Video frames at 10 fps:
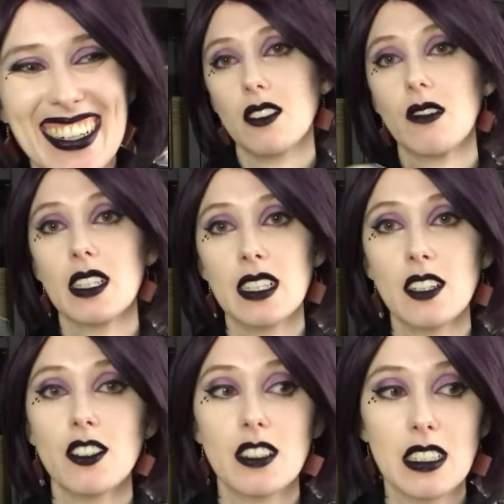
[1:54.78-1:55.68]
So
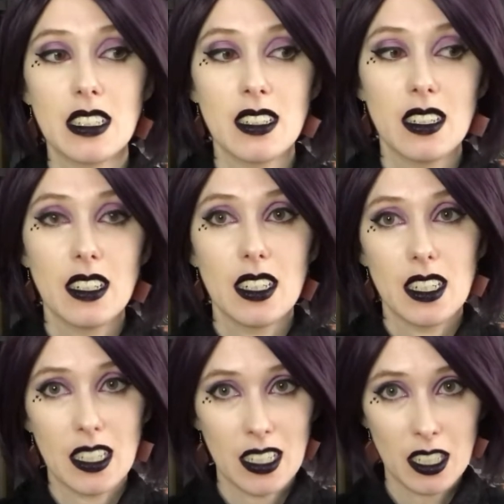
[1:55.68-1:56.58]
essentially,
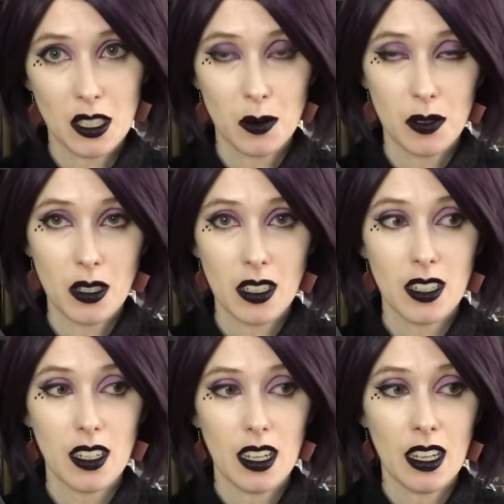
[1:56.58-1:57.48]
in this book,
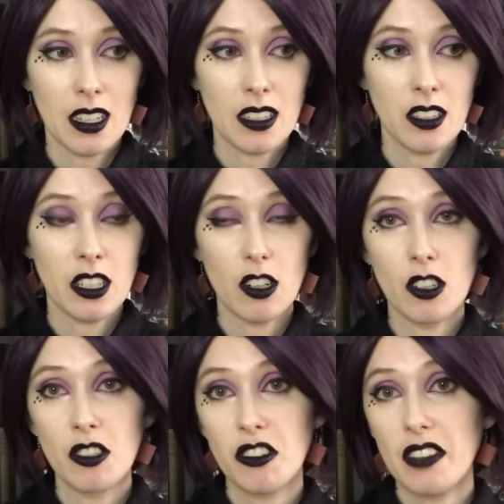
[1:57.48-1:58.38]
the
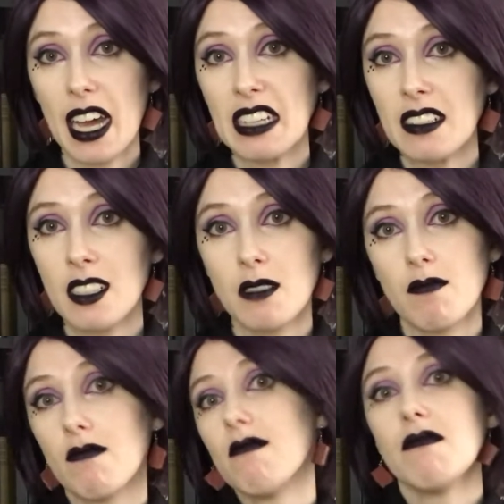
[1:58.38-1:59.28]
Earth has
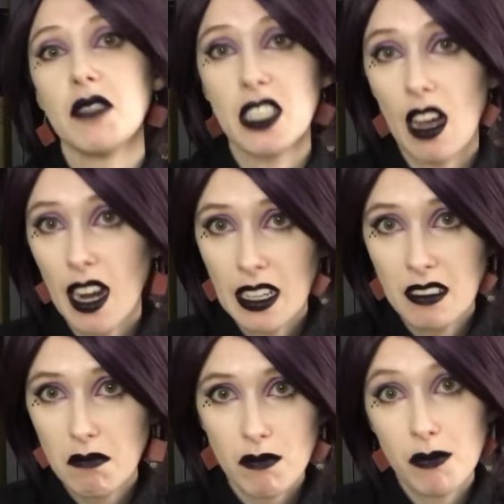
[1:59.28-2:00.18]
died,
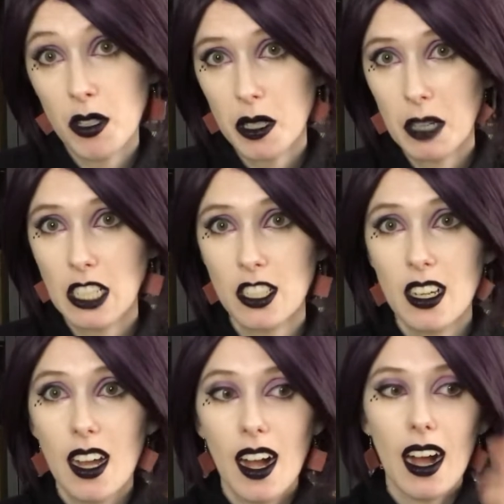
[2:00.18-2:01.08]
pretty much.
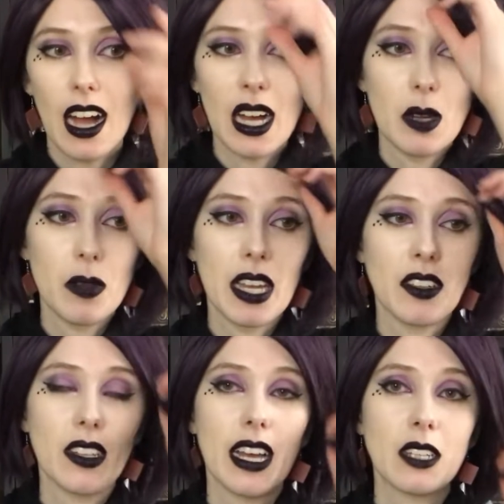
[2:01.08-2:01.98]
And
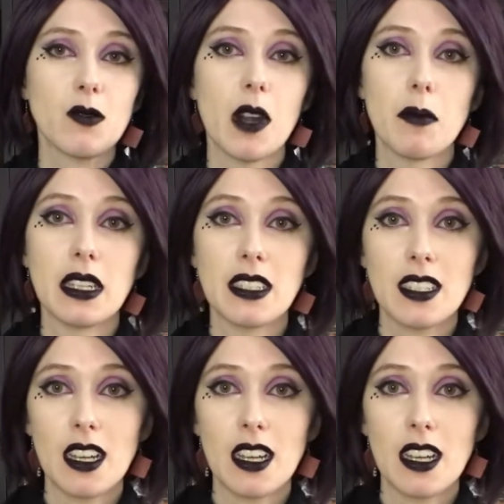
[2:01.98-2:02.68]
the last remnants